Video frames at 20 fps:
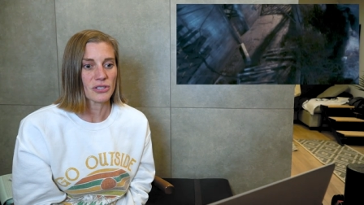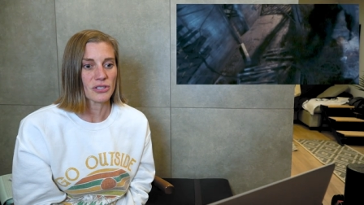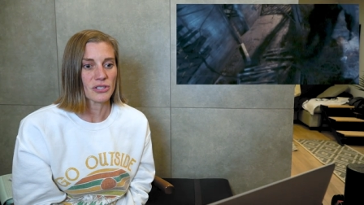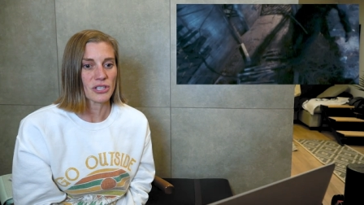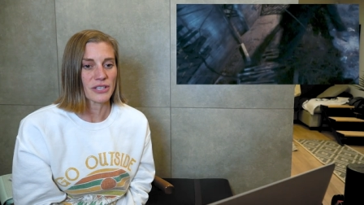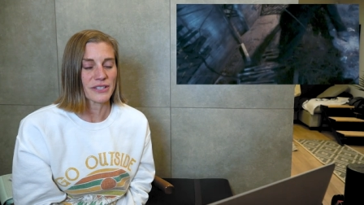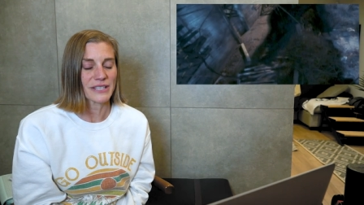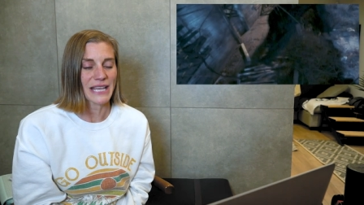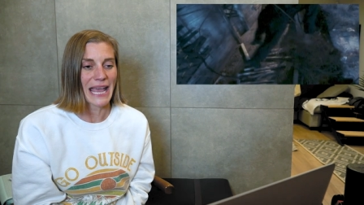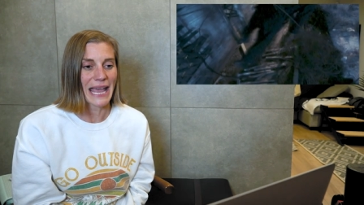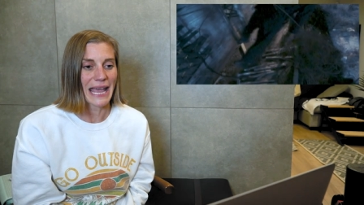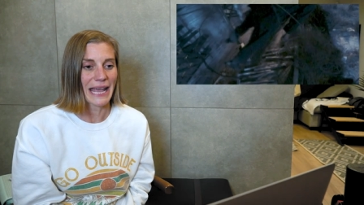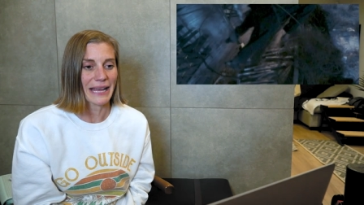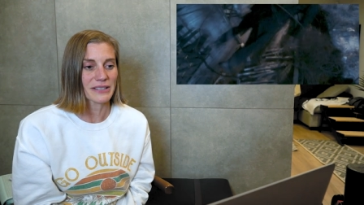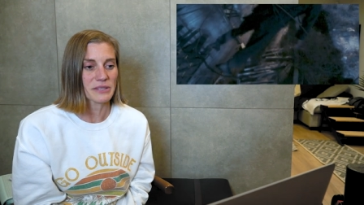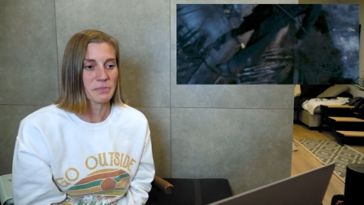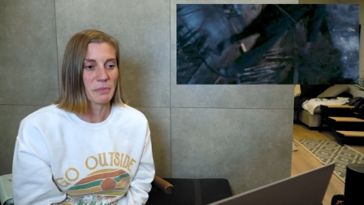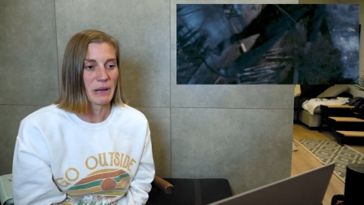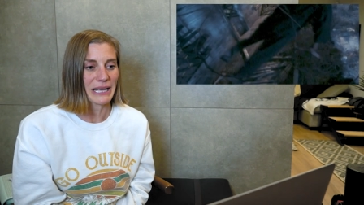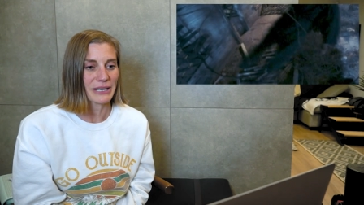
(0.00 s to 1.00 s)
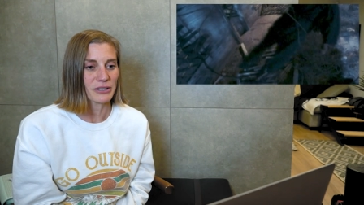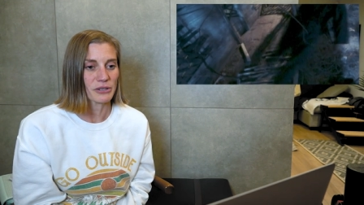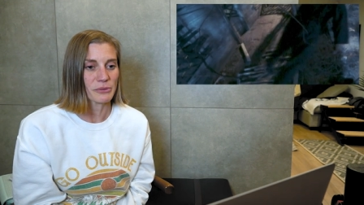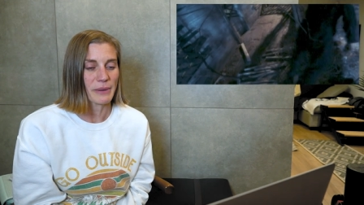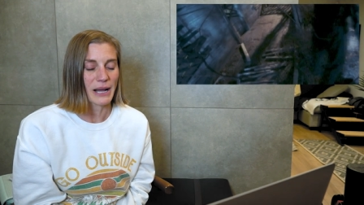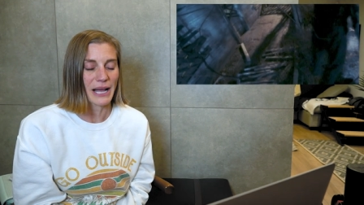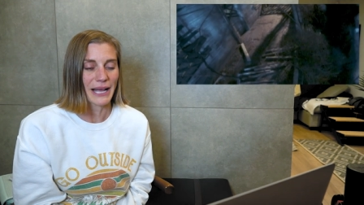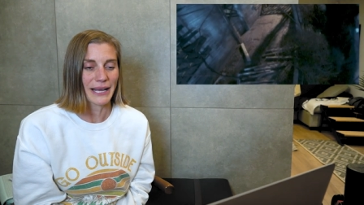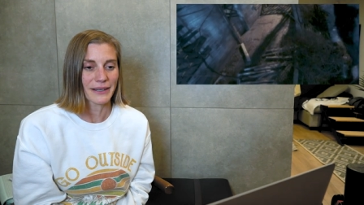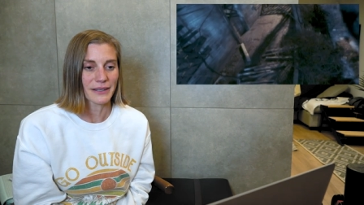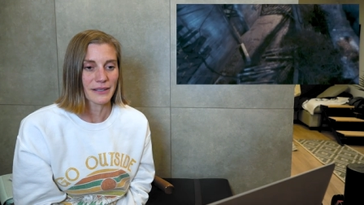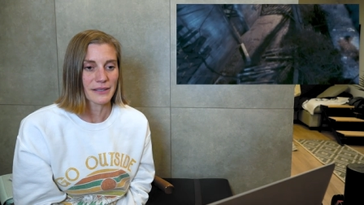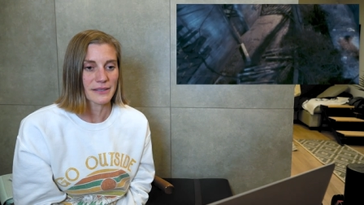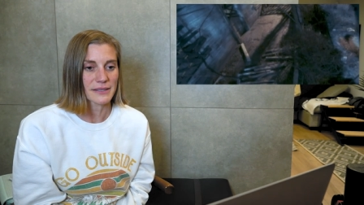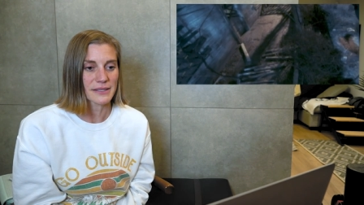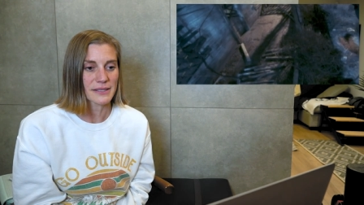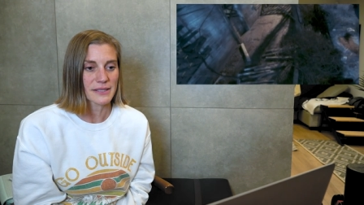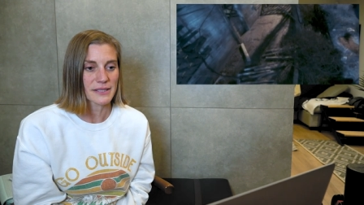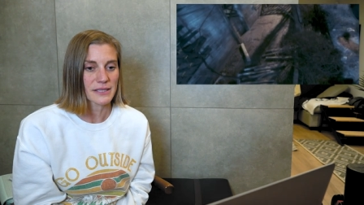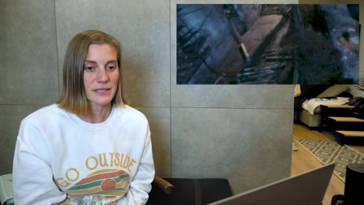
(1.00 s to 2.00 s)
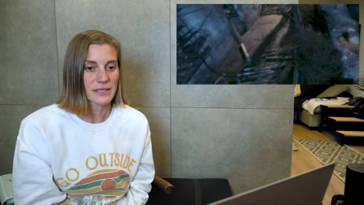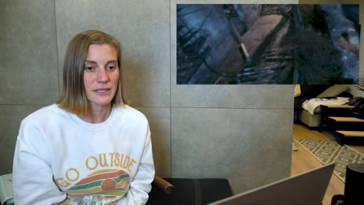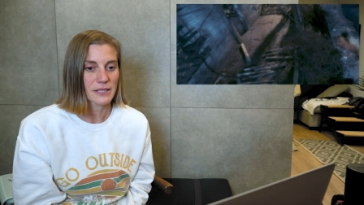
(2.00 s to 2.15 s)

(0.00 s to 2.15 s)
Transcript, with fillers: just hanged Michael Myers.